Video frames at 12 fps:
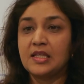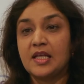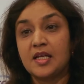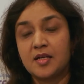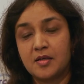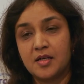
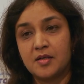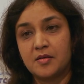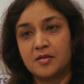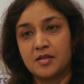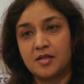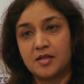then
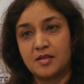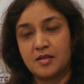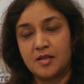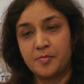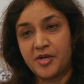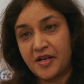
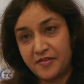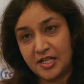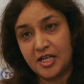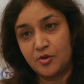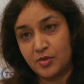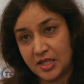a private
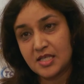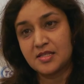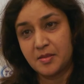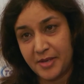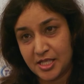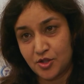network is
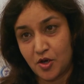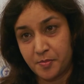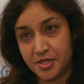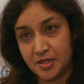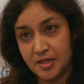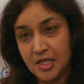the best
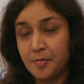option.